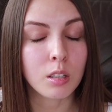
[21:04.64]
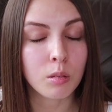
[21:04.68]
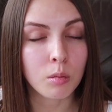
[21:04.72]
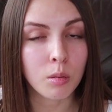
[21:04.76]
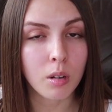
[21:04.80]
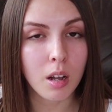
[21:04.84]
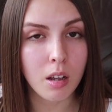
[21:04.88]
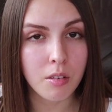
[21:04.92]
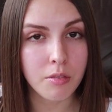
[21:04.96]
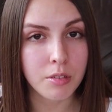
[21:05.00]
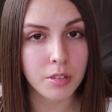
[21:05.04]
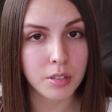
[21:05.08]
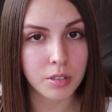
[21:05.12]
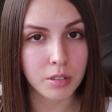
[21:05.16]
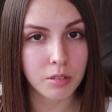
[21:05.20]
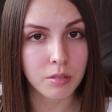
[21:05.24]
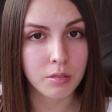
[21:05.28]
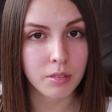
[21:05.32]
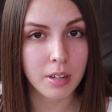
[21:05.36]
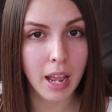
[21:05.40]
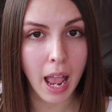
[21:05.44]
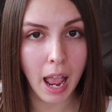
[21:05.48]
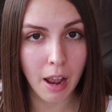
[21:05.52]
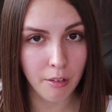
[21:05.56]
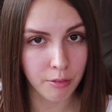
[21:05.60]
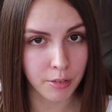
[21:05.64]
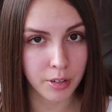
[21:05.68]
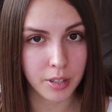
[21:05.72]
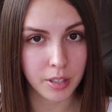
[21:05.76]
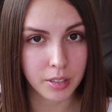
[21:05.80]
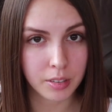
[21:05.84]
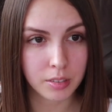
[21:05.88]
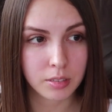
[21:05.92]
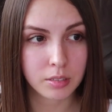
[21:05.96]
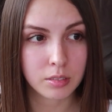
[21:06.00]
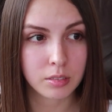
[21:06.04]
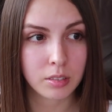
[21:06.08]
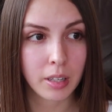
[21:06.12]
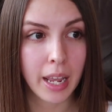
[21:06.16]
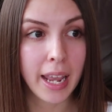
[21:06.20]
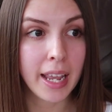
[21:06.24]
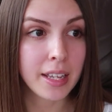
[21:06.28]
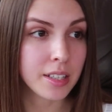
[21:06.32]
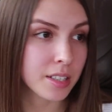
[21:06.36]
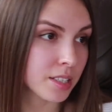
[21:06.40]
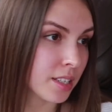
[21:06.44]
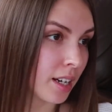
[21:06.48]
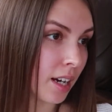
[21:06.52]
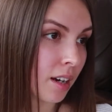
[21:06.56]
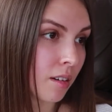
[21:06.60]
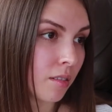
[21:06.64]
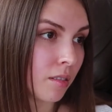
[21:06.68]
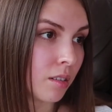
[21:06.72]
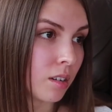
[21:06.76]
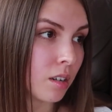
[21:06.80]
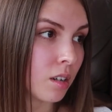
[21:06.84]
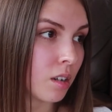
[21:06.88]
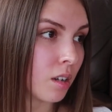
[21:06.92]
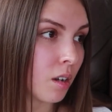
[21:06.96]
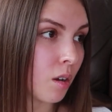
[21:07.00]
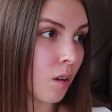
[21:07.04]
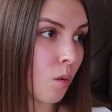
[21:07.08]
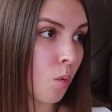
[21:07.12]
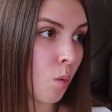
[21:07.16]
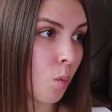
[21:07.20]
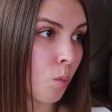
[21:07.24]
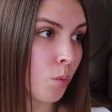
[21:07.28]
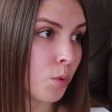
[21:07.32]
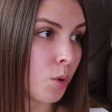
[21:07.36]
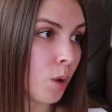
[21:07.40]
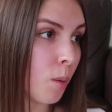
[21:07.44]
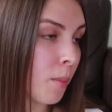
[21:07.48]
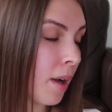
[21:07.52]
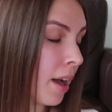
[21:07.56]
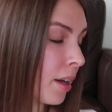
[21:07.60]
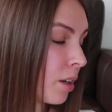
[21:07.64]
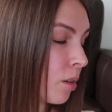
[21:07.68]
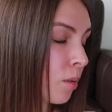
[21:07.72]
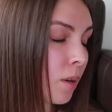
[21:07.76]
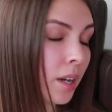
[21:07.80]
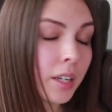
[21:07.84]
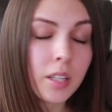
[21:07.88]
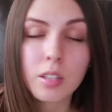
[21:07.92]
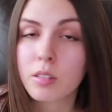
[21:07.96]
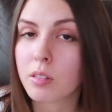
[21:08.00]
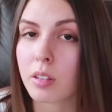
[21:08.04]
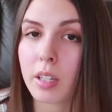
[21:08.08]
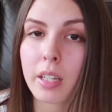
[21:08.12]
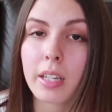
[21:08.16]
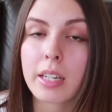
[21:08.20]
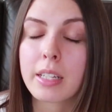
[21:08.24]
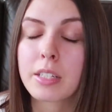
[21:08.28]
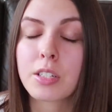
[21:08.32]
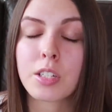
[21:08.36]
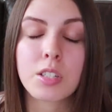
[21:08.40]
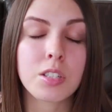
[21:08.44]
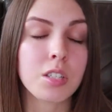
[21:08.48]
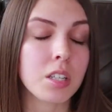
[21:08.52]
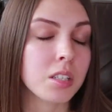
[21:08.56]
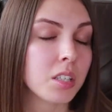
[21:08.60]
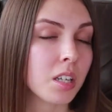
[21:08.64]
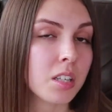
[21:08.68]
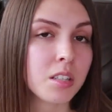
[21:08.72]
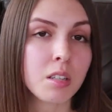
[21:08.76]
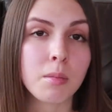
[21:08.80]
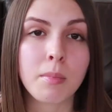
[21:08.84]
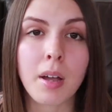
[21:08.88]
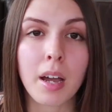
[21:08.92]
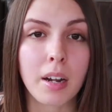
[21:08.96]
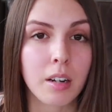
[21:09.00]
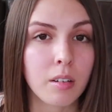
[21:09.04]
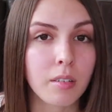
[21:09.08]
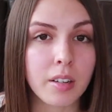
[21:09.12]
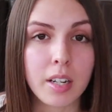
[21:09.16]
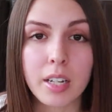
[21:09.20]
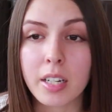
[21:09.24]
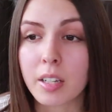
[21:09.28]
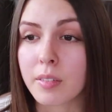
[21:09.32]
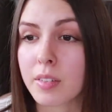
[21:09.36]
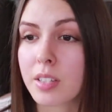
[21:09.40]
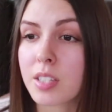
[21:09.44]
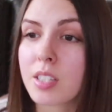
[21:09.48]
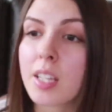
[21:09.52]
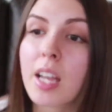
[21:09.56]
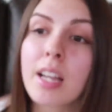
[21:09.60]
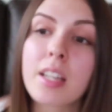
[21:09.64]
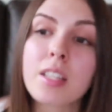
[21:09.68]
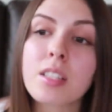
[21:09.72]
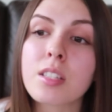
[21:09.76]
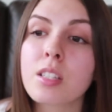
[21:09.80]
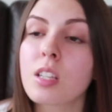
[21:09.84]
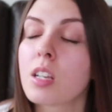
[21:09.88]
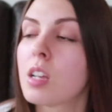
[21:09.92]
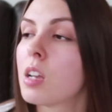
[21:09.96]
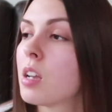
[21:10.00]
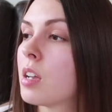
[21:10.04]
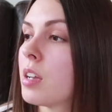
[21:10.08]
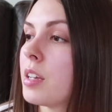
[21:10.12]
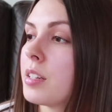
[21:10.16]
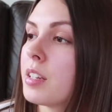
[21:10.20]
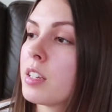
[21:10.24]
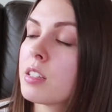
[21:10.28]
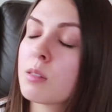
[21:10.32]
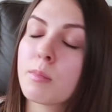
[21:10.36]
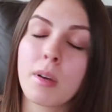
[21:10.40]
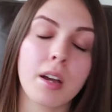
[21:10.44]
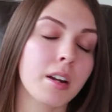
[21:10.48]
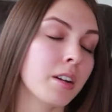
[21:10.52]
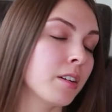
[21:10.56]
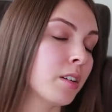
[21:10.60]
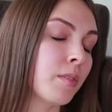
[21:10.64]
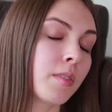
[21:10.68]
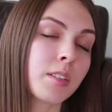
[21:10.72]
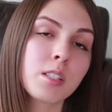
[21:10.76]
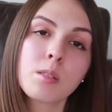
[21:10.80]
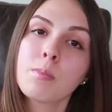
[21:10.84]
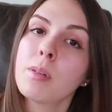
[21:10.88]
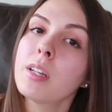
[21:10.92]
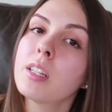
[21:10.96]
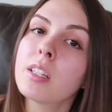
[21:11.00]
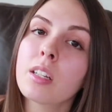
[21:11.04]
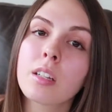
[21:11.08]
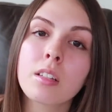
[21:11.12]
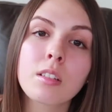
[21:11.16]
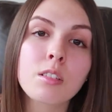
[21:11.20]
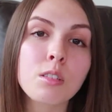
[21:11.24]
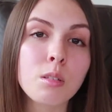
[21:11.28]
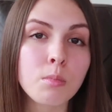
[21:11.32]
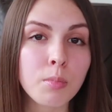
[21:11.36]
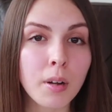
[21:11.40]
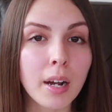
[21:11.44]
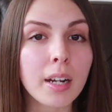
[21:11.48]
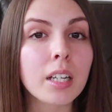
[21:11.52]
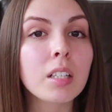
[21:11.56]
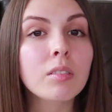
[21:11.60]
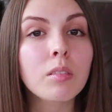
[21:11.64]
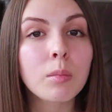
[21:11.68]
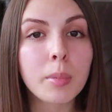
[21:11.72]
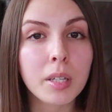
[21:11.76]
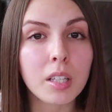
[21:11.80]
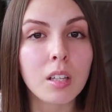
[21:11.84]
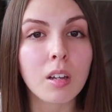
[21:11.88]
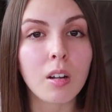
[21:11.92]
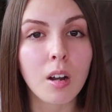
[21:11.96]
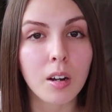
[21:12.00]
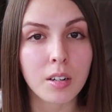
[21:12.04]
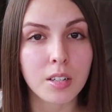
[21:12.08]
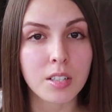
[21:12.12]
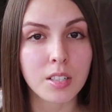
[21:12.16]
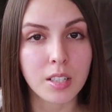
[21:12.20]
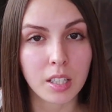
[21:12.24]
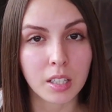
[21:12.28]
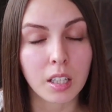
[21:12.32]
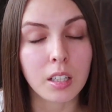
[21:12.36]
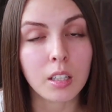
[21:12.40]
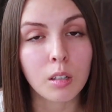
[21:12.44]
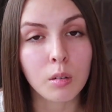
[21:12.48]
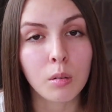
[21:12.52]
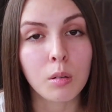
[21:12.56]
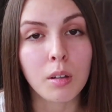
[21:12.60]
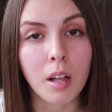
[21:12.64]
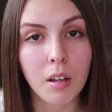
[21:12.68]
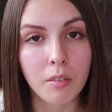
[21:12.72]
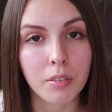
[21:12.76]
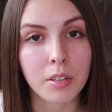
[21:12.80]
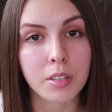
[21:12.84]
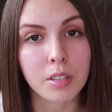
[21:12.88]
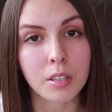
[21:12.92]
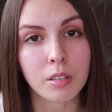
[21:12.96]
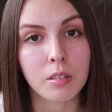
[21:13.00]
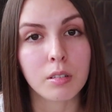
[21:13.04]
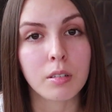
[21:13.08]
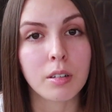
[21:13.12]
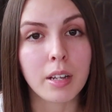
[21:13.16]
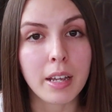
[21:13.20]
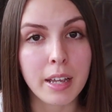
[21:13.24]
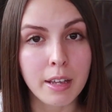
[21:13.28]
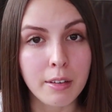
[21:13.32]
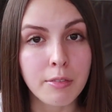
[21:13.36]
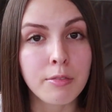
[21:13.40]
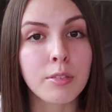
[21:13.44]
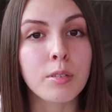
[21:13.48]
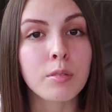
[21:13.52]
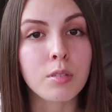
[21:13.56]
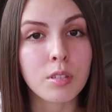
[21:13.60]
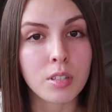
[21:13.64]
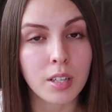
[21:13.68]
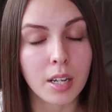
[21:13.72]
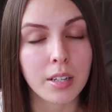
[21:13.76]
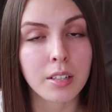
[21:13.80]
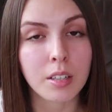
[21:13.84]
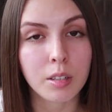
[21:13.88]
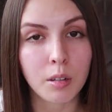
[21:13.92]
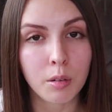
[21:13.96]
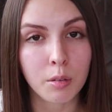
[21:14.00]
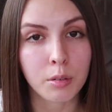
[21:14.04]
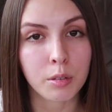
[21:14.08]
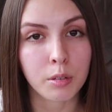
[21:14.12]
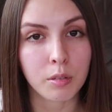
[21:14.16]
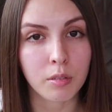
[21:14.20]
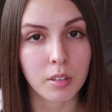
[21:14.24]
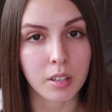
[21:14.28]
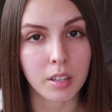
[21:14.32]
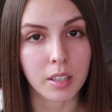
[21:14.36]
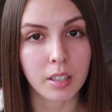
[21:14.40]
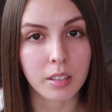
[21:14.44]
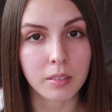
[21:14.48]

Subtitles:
you will ever do, ever. Hands down, no matter what you, like, it doesn't matter what anyone says. Doesn't matter anyone's opinion. Sobriety will be the hardest thing that you will ever do if you decide to go through with